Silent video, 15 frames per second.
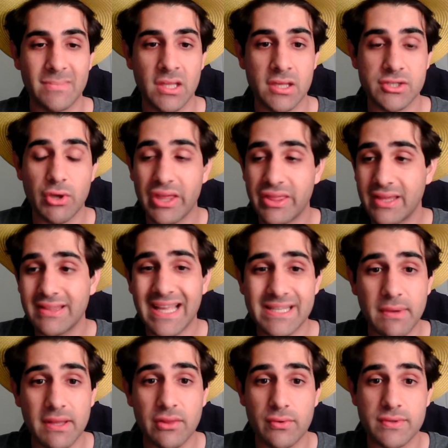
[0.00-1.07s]
So I think that's
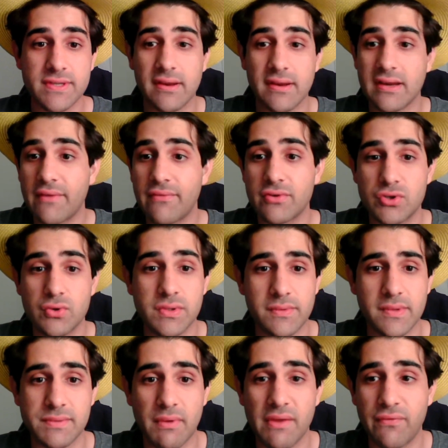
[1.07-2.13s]
why Leroy Sané never shoots with
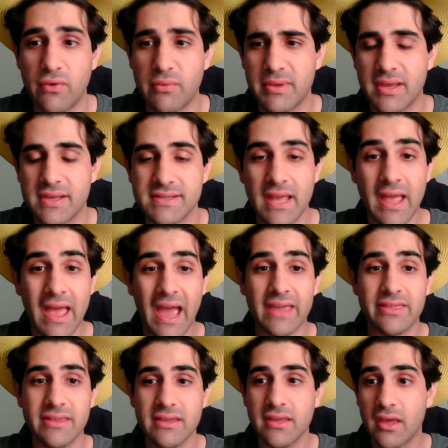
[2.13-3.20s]
his right foot, because I
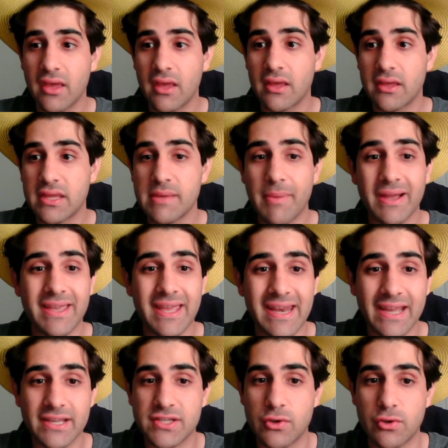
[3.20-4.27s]
think he might get
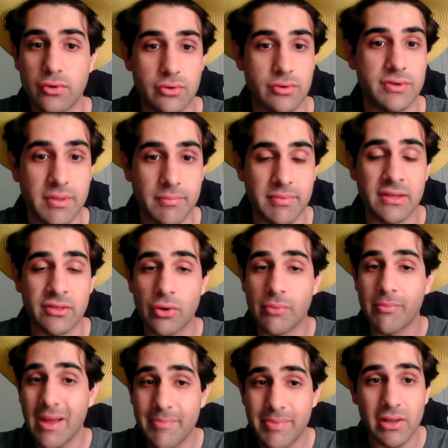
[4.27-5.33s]
executed or something. There
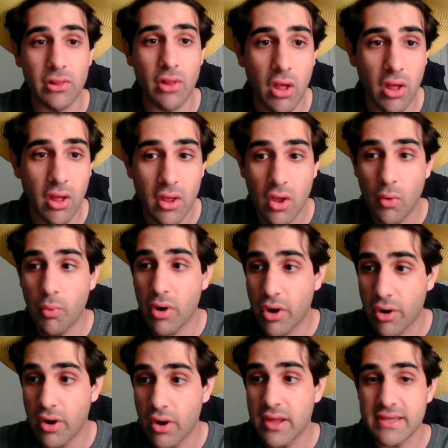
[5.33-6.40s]
might be a law
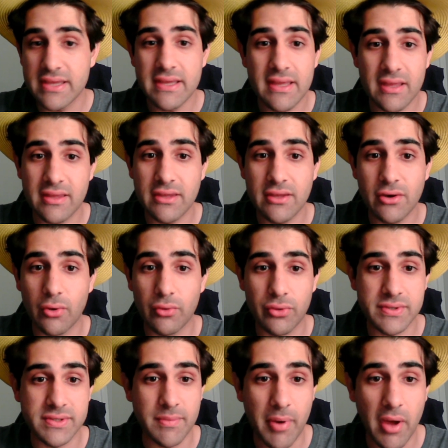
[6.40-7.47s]
where he
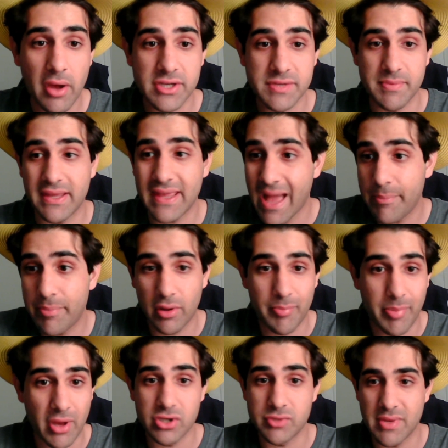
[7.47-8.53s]
there's a punishment, capital
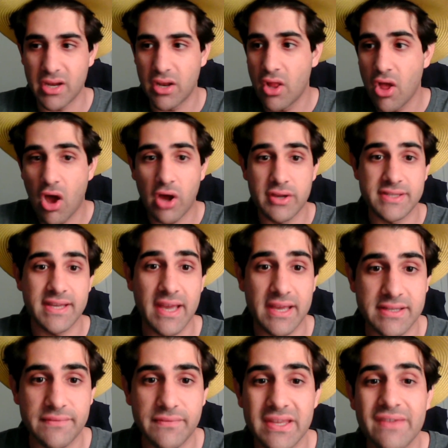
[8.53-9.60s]
punishment on his ass
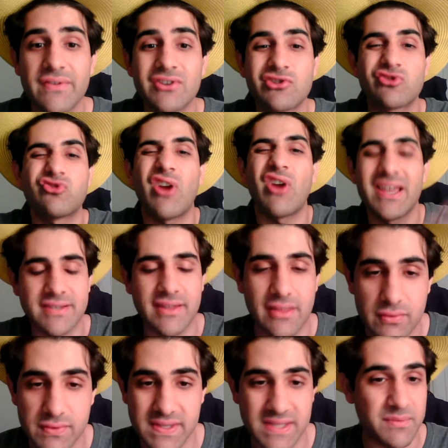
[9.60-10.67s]
if he even tries to
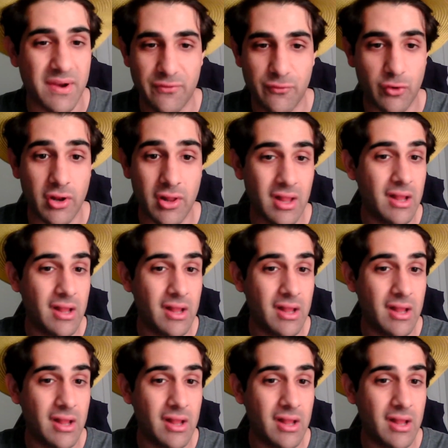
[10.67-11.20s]
use his right foot.